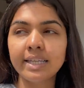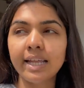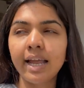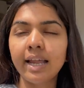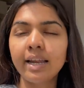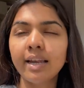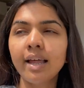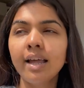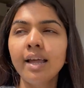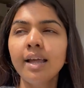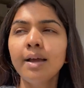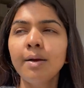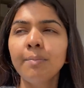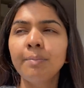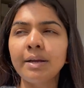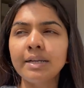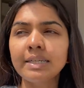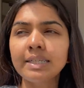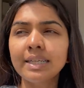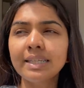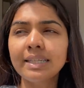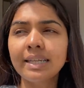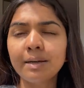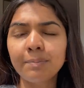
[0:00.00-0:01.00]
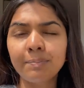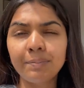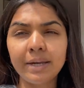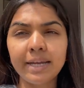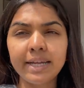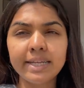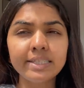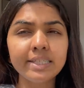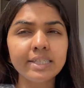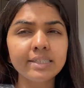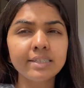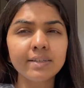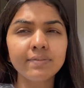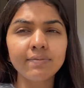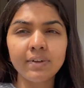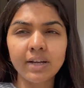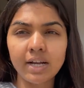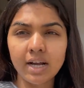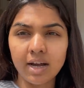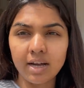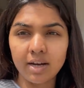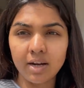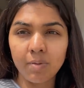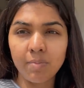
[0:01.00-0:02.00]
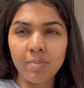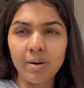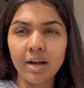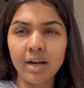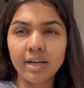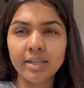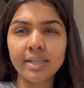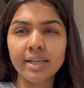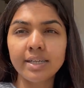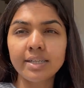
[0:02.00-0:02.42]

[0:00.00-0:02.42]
then basically that place is in Hyderabad.